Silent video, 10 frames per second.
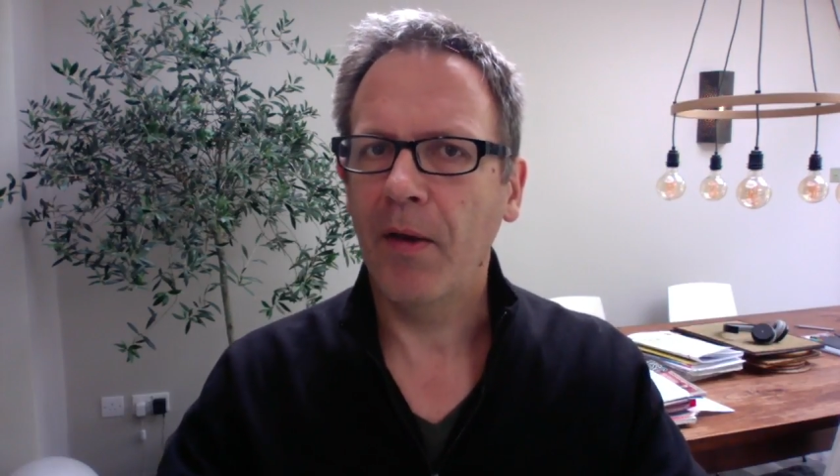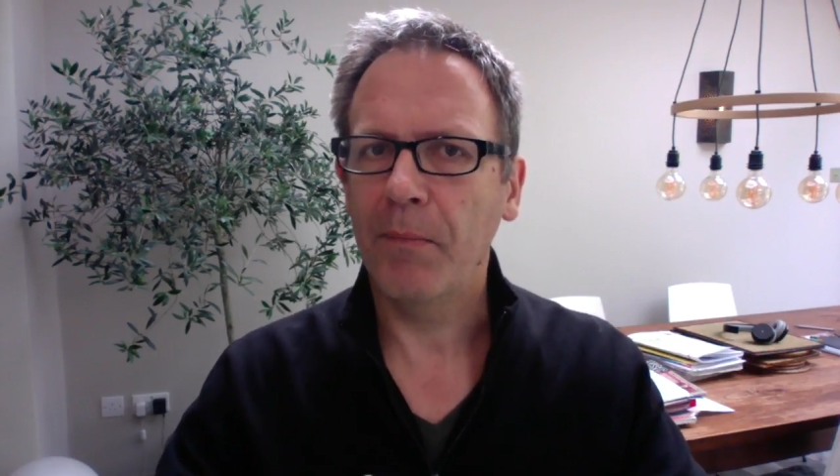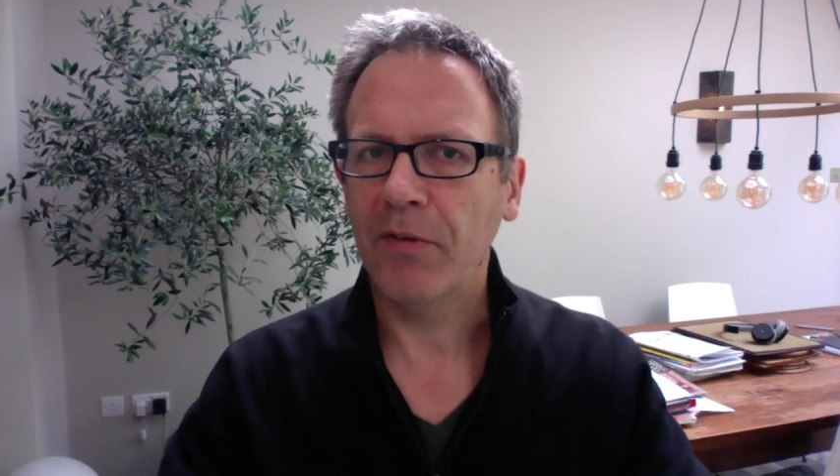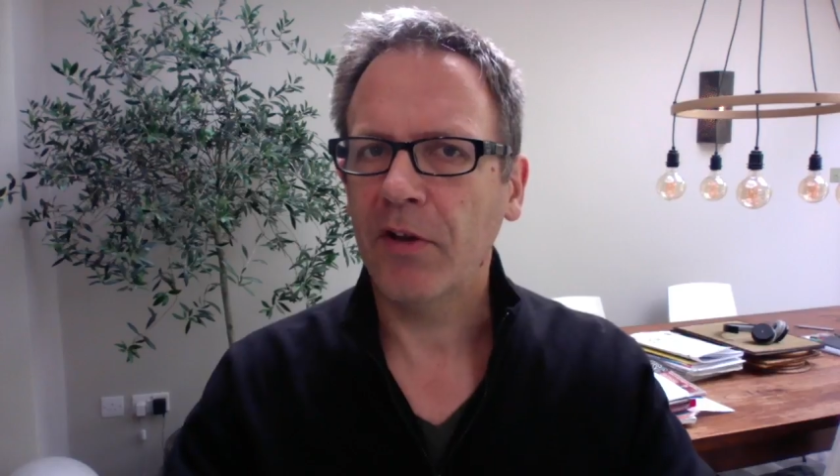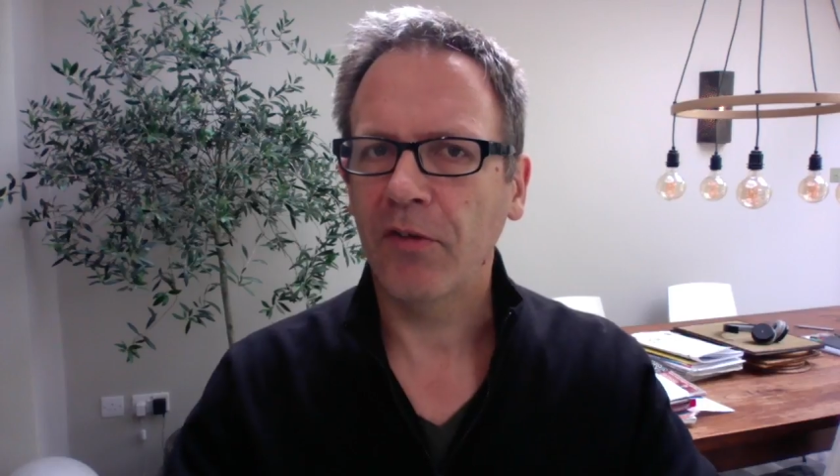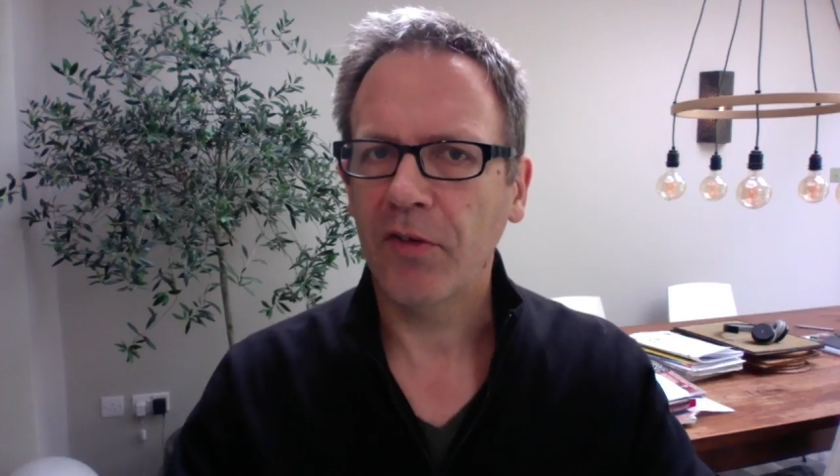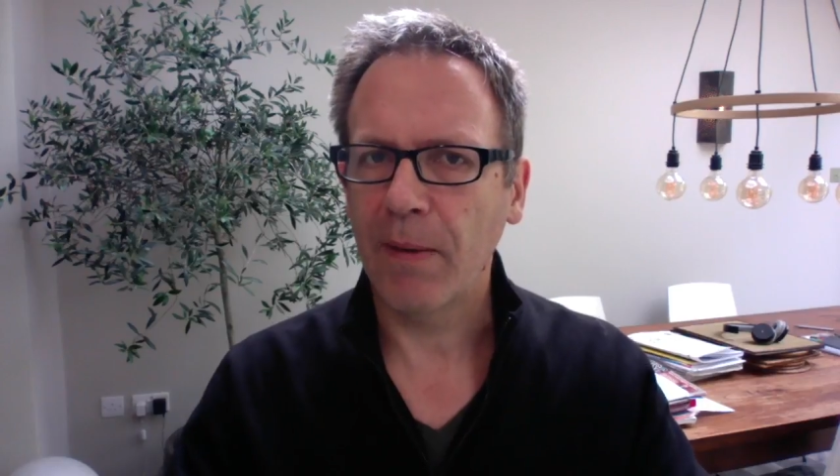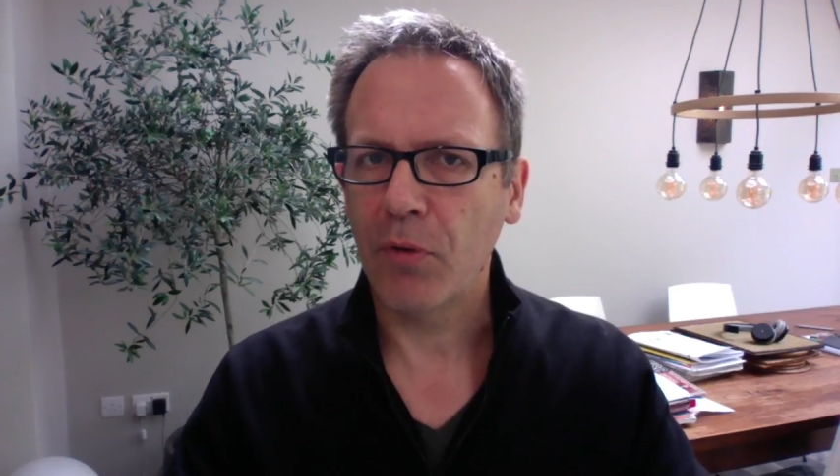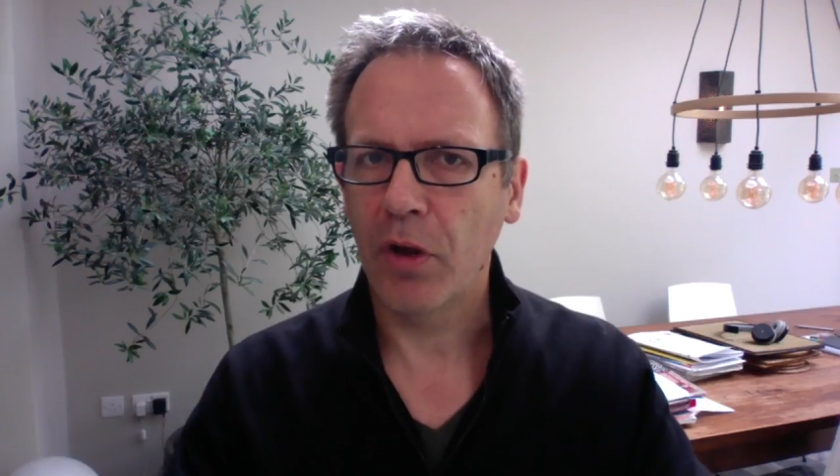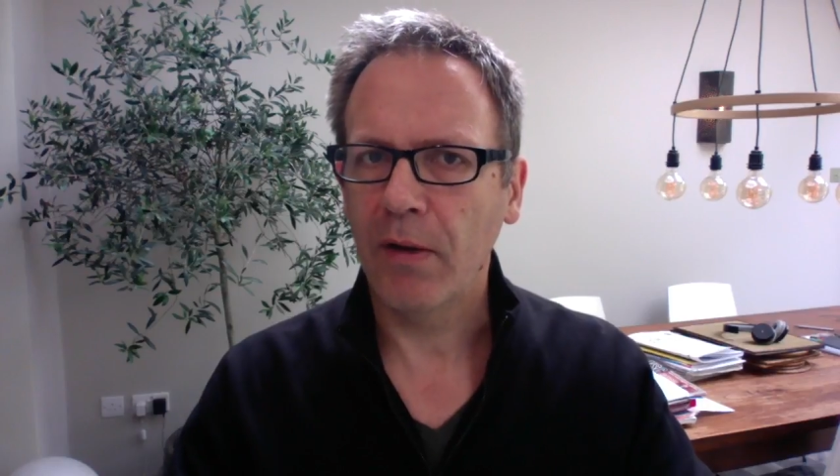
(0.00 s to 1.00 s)

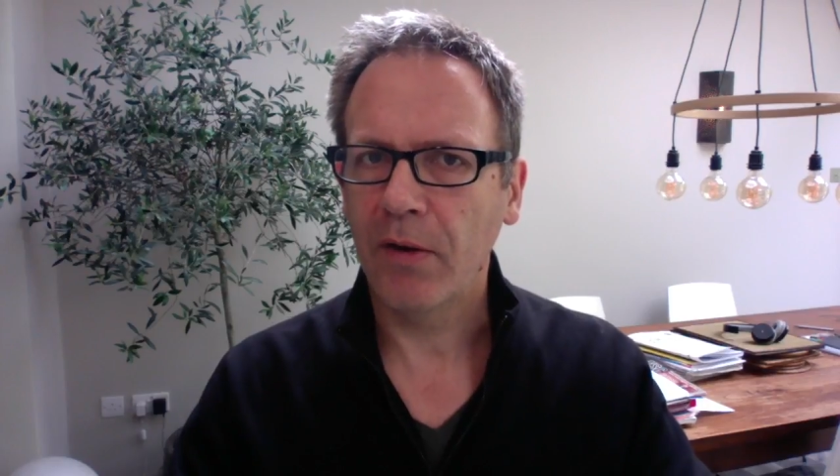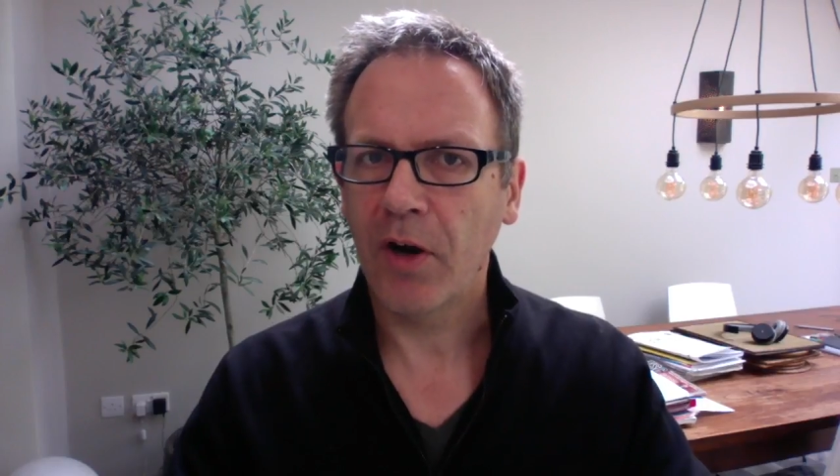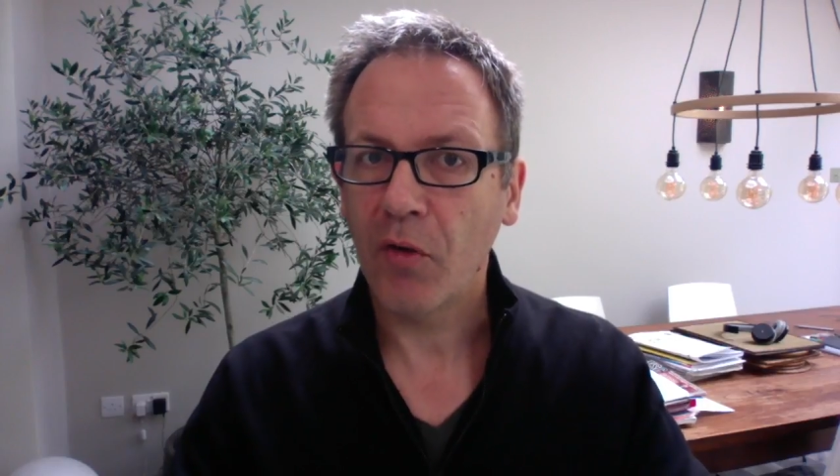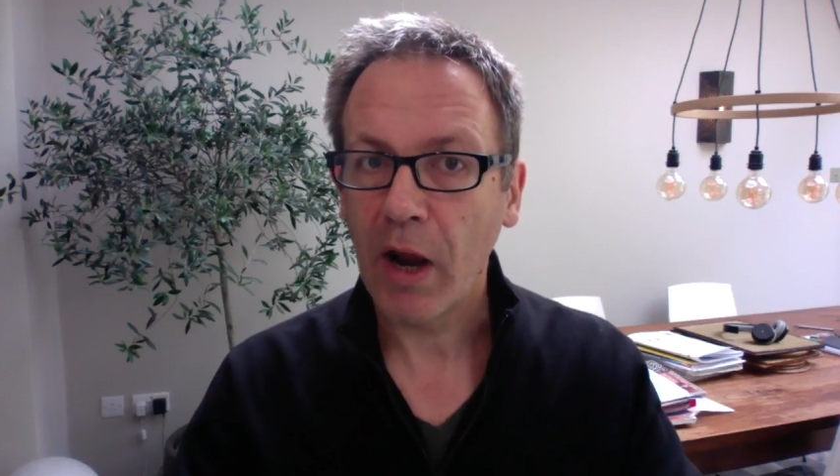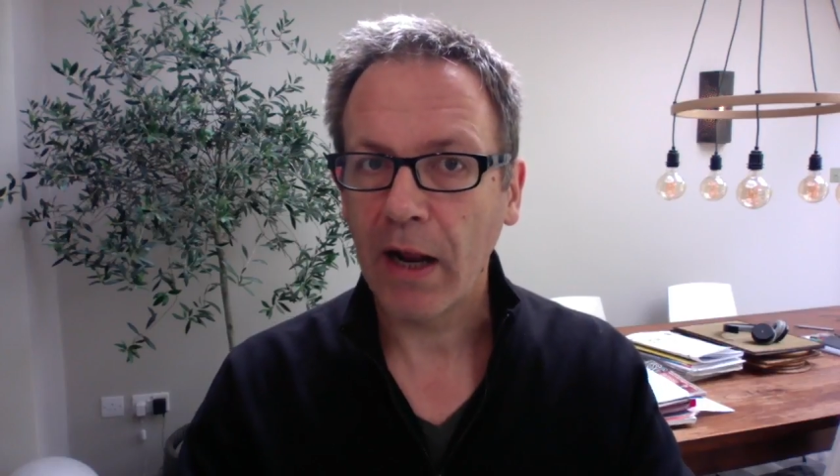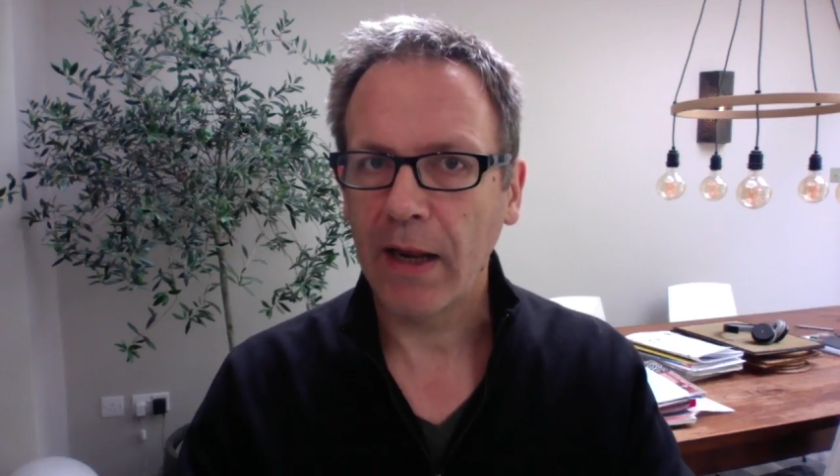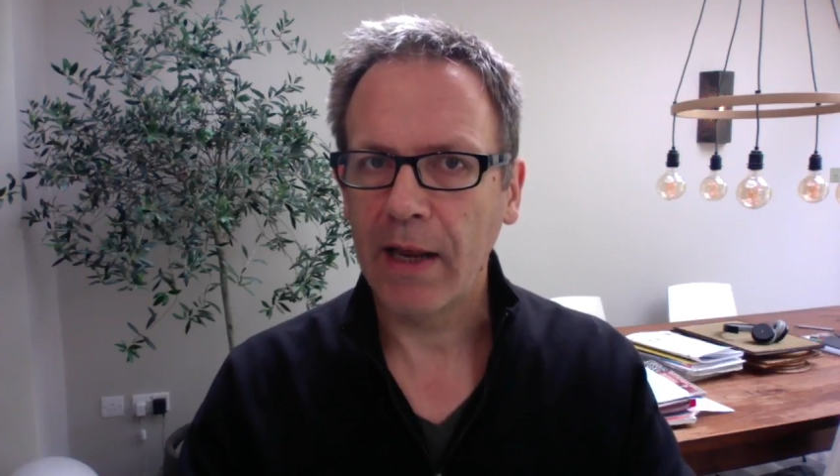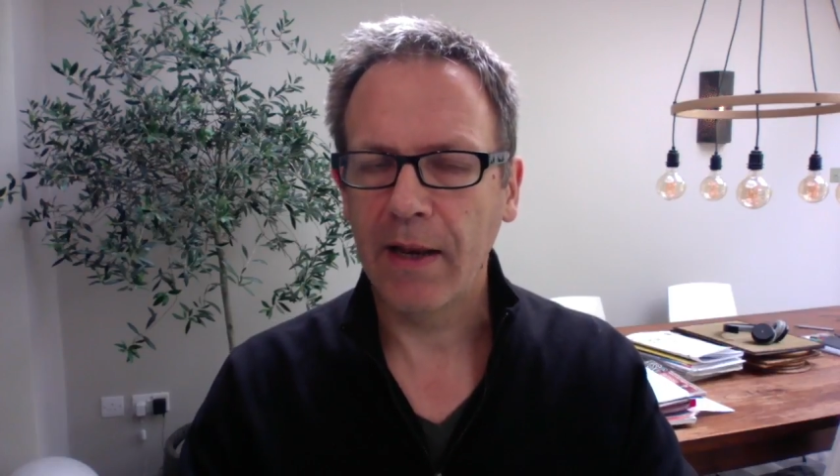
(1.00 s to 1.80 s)
misconception directly.